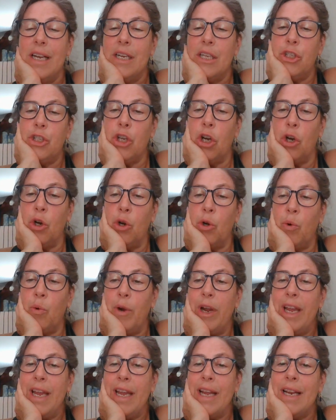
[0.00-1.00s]

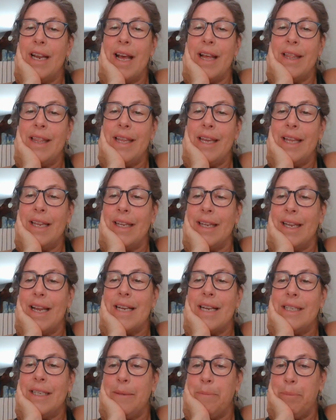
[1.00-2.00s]
So in the
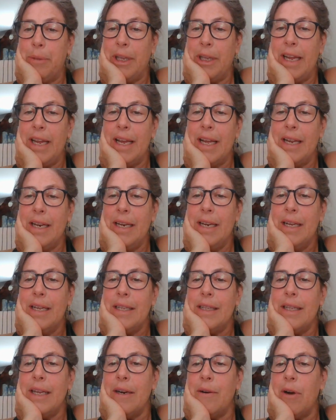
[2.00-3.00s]
lesson plan,
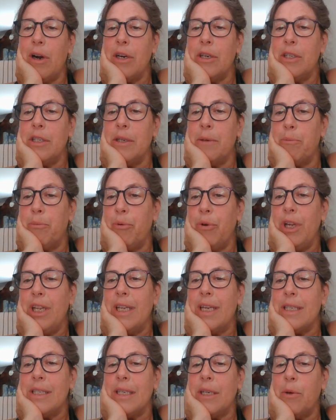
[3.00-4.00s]
there are some
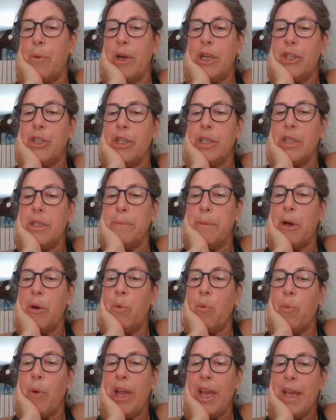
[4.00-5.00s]
pre-lesson questions
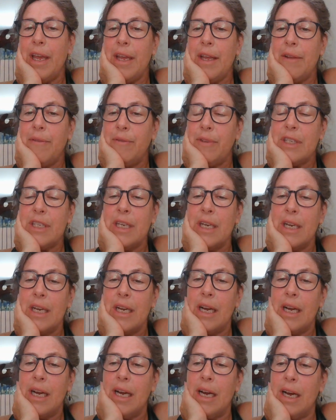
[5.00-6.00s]
about waves.
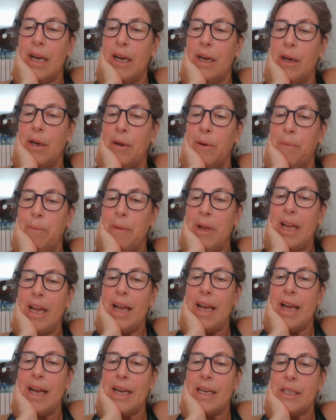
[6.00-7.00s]

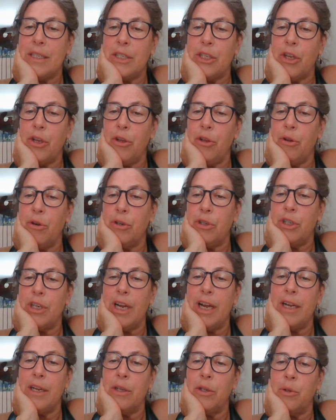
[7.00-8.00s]
Ask your
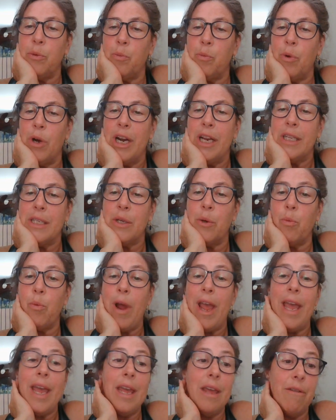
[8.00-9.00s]
child what is a
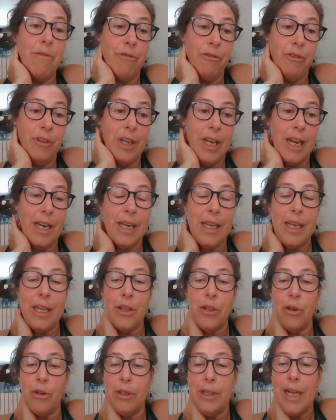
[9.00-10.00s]
wave and
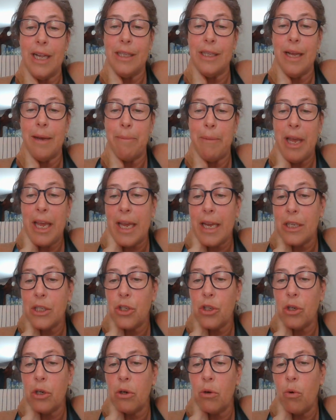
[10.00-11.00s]
either let them
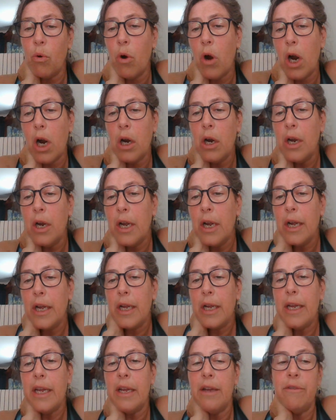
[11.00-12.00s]
answer or
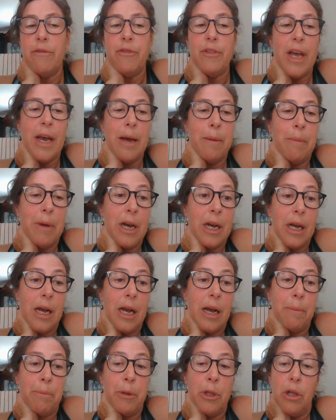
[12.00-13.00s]
give them a
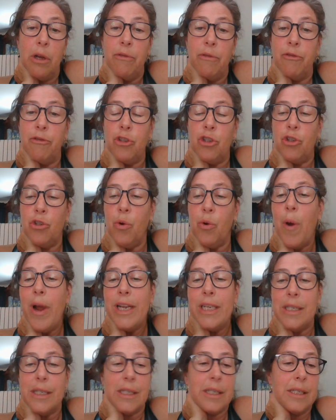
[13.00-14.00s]
couple of
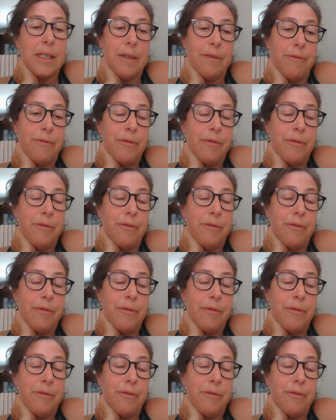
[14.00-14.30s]
choices.